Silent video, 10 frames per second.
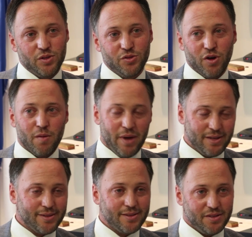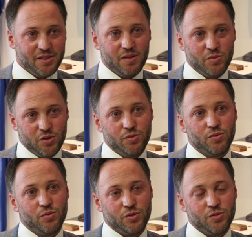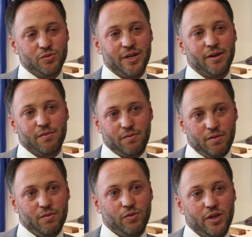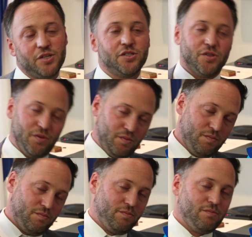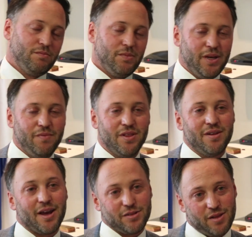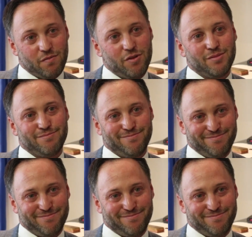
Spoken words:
do our best as a team to take the relationship to even the next level.